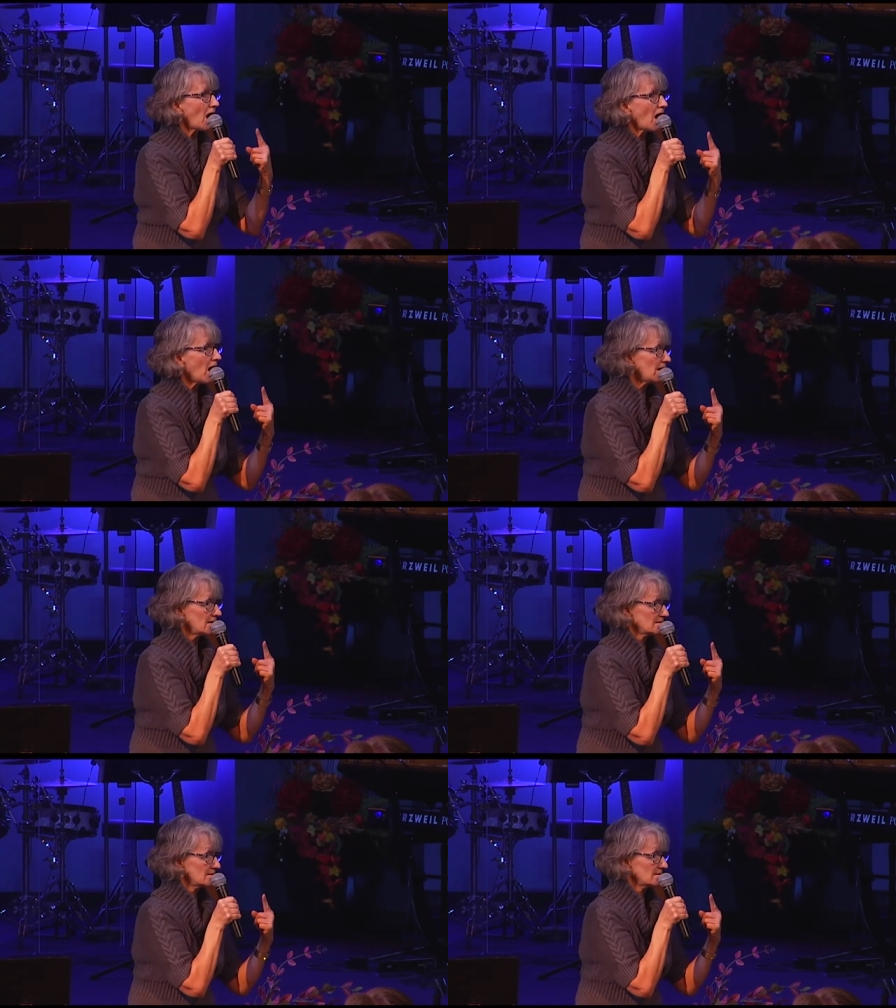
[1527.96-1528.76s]

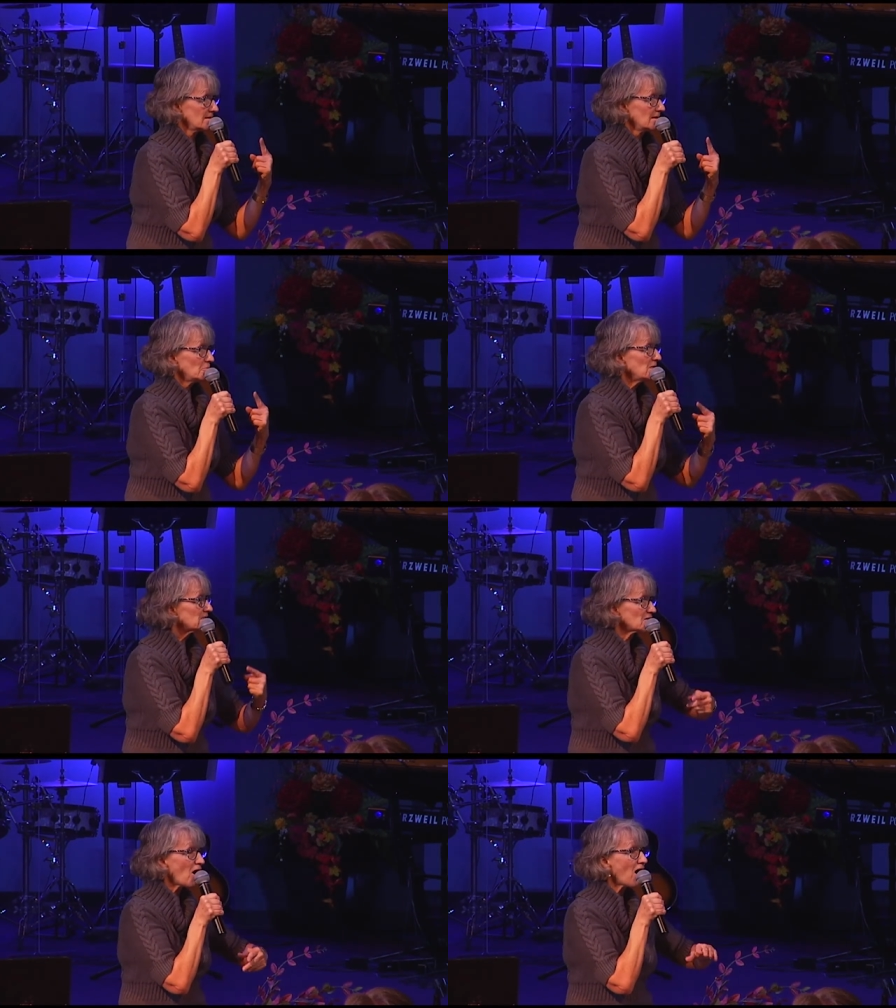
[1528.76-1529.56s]
eyes. We
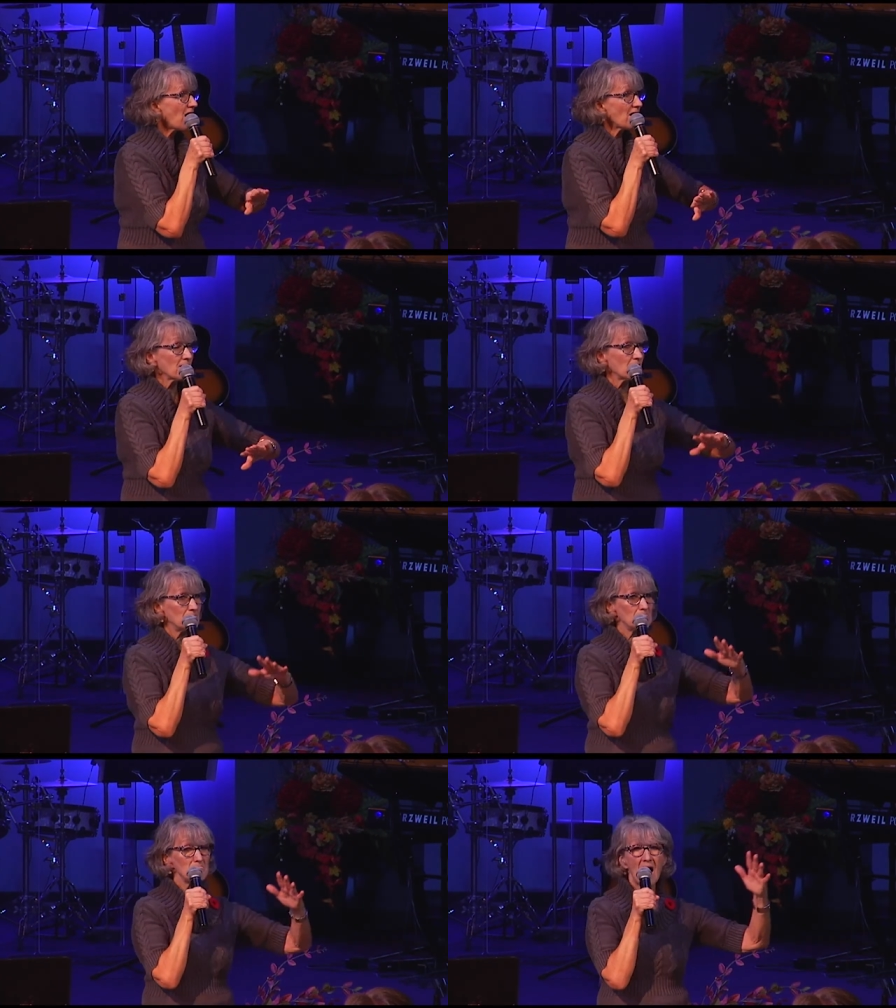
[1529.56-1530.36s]
saw the
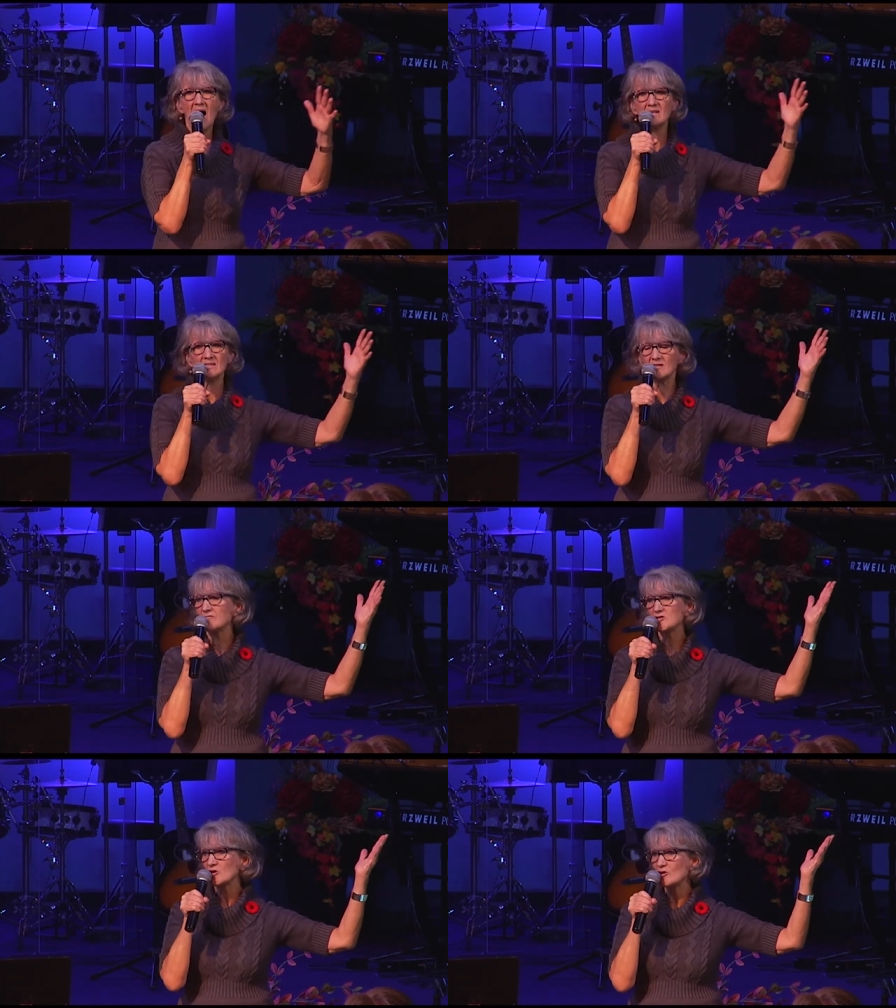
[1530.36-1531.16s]

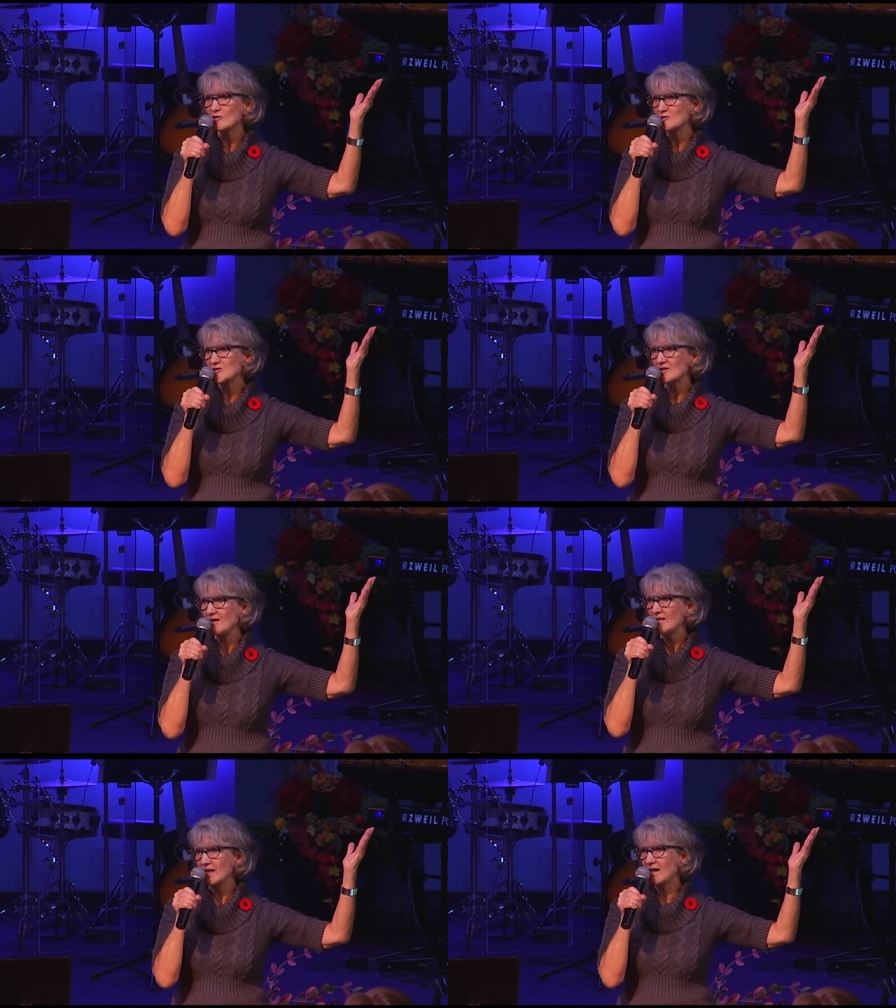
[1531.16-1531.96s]
massive church
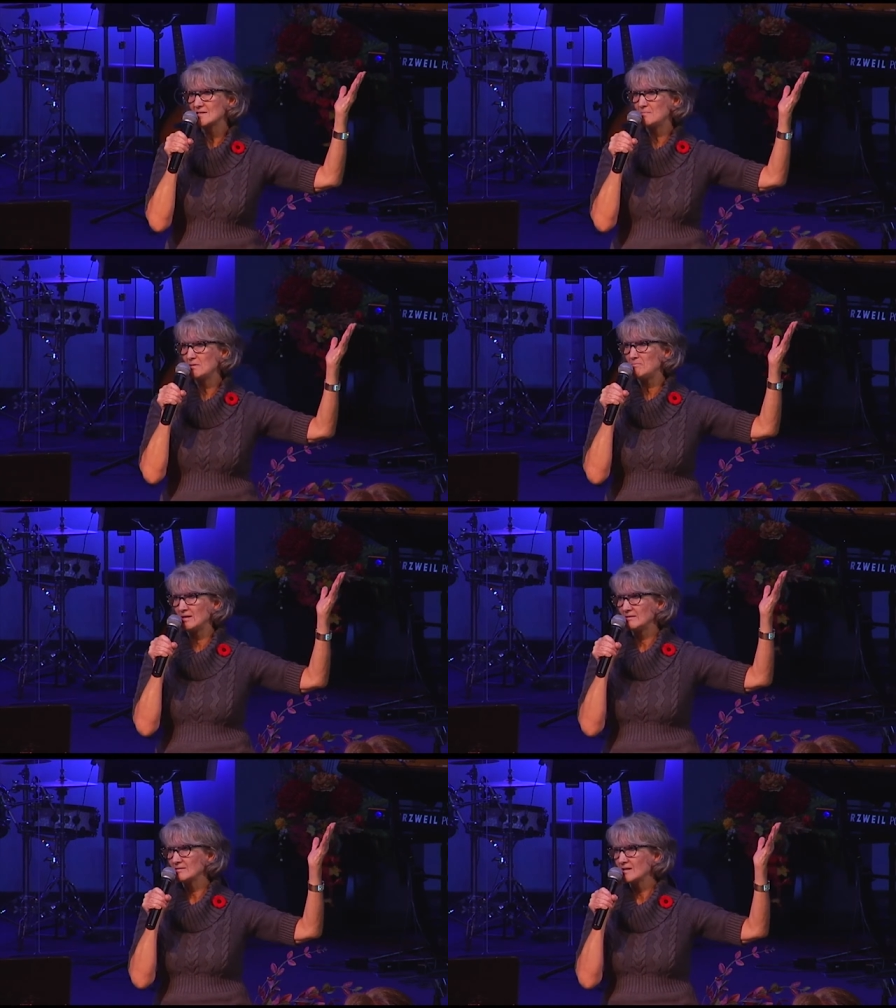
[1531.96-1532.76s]
that has been
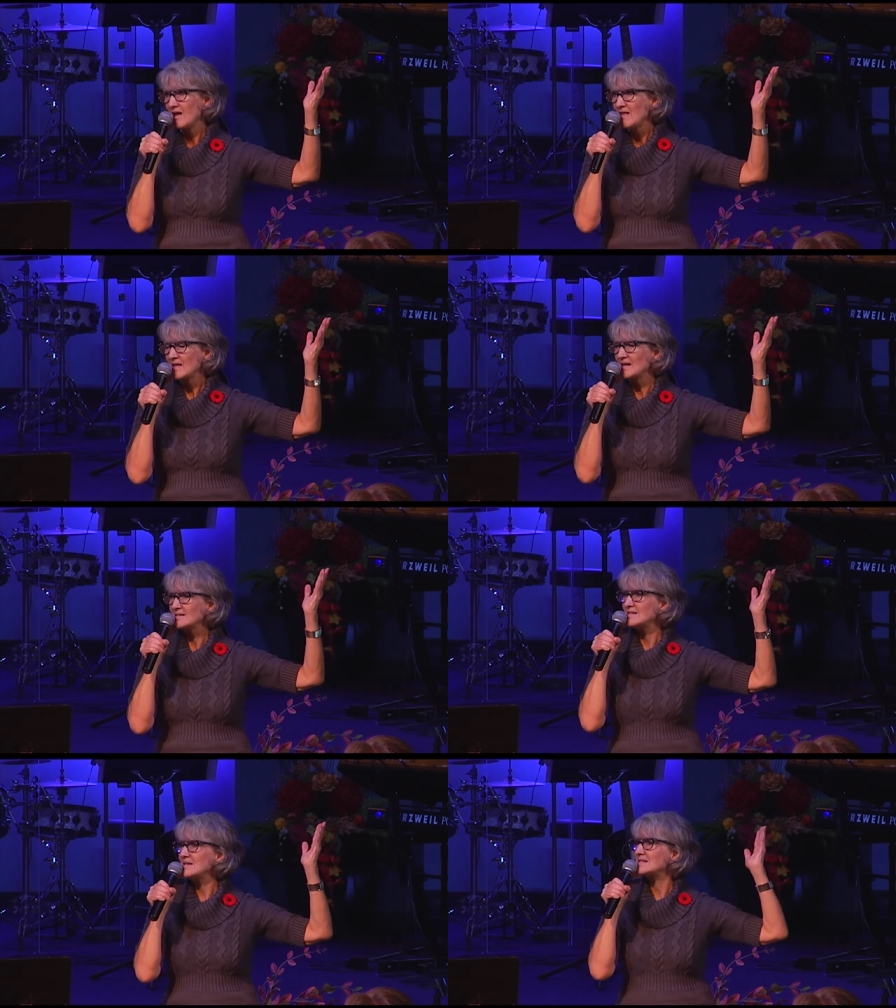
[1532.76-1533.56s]
built that
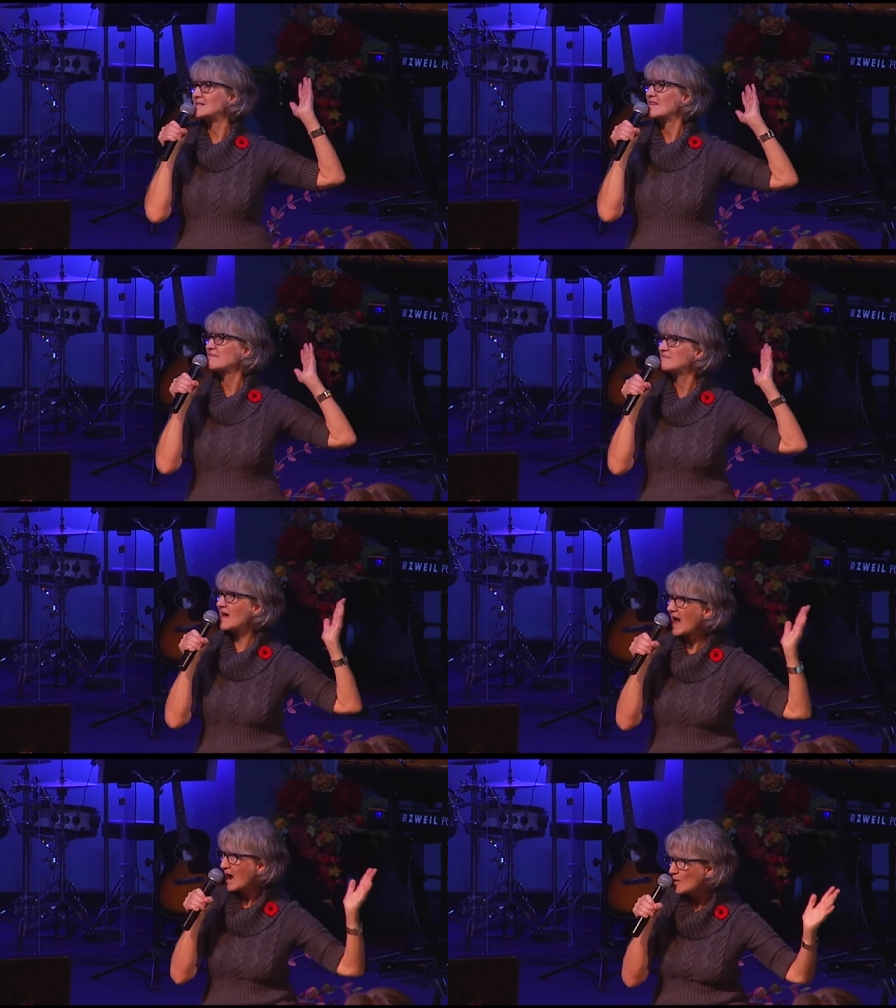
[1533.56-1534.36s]
seats
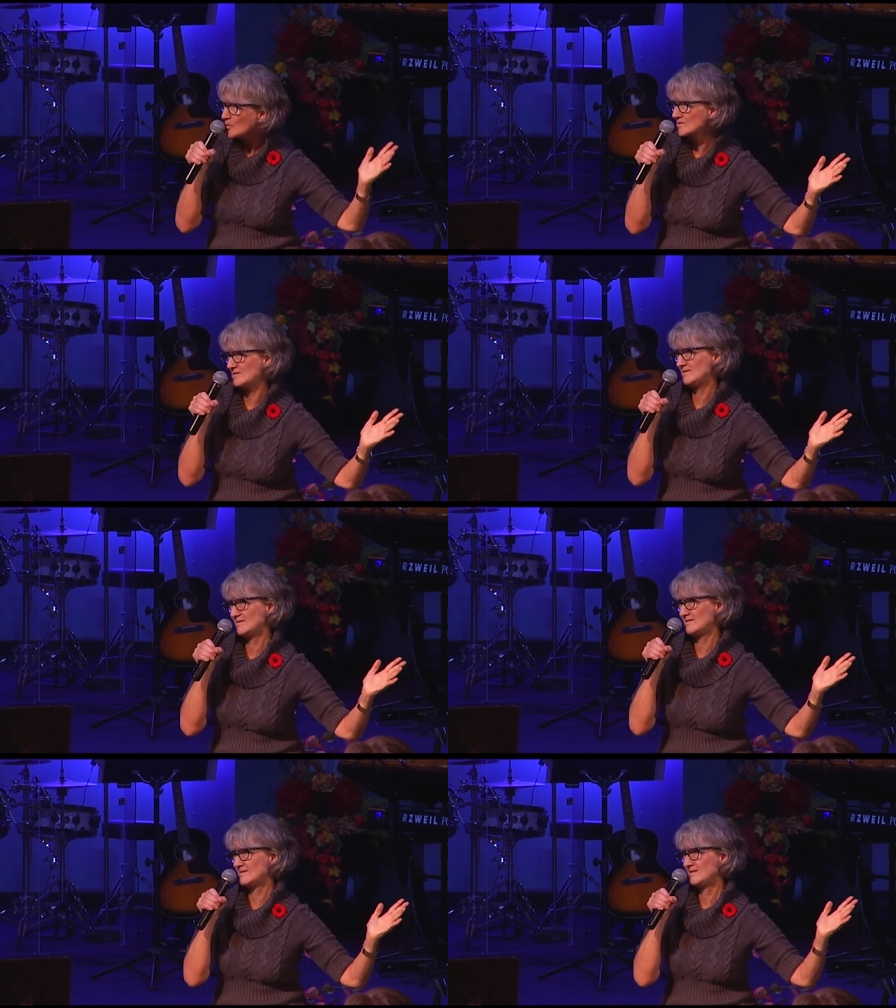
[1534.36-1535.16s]
thousands.